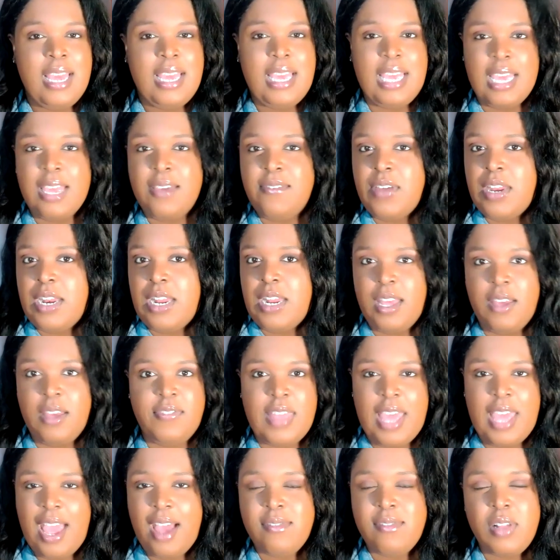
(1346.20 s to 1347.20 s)
even if
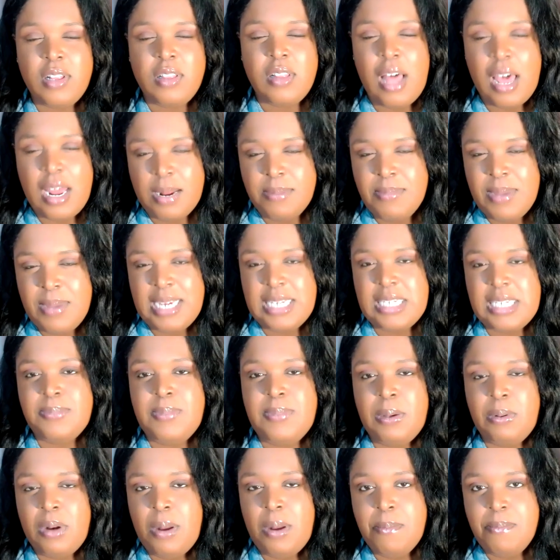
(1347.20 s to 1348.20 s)
they have a lot of money to
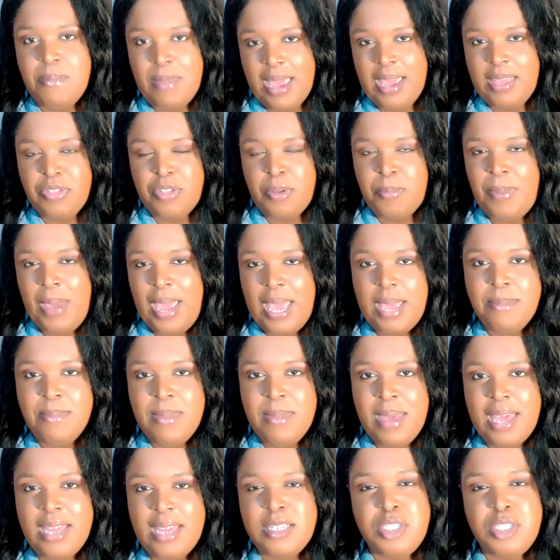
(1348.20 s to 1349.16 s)
be able to make the payment.